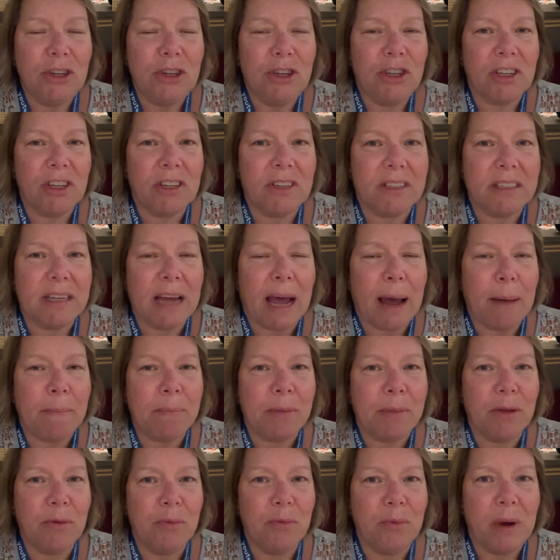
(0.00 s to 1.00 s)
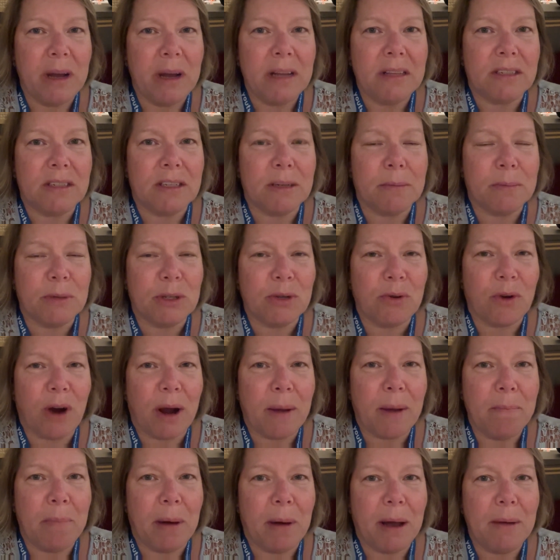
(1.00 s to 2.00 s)
just tap the red
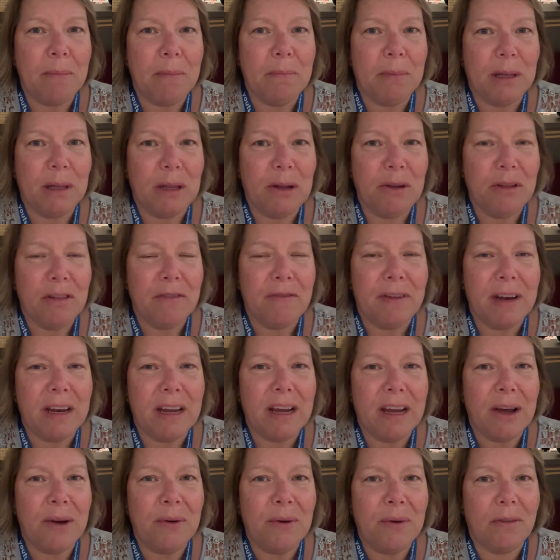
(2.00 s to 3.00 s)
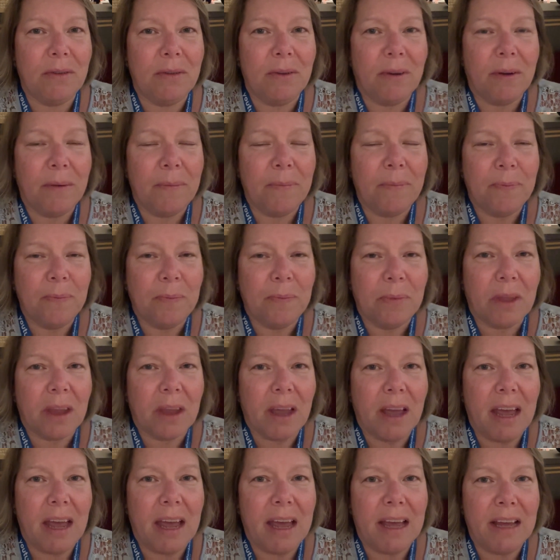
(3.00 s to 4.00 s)
subscribe button below the video
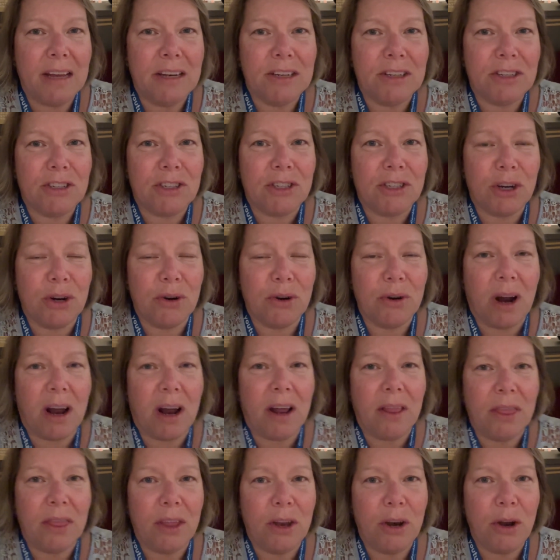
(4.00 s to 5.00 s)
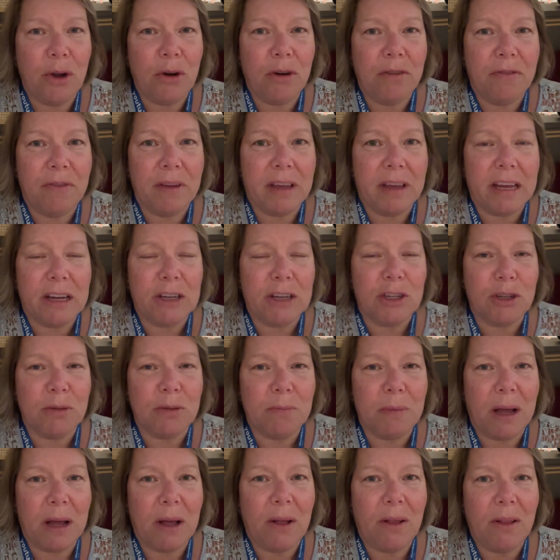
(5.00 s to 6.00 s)
and turn on the notification
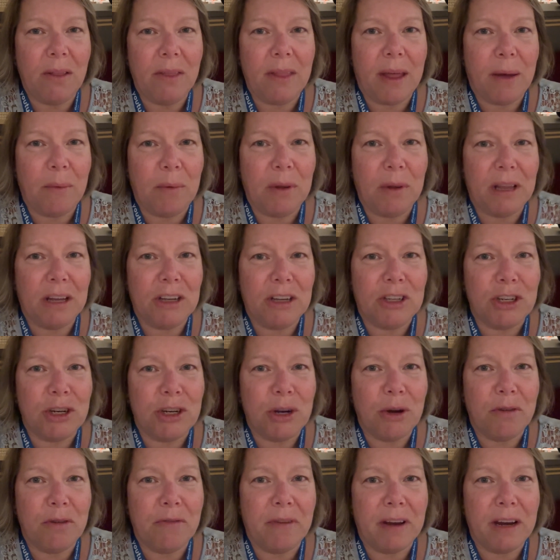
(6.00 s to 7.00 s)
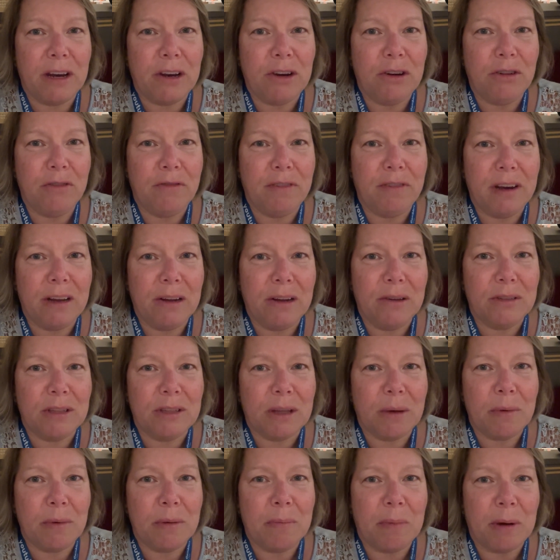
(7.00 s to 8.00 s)
bell, and that will let you know of any new videos
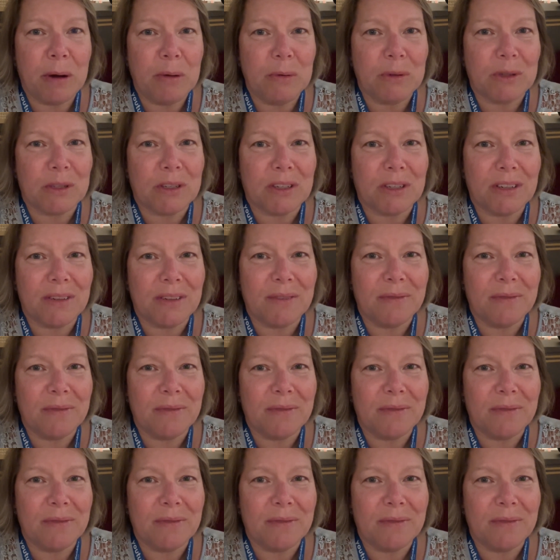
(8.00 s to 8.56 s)
that we post.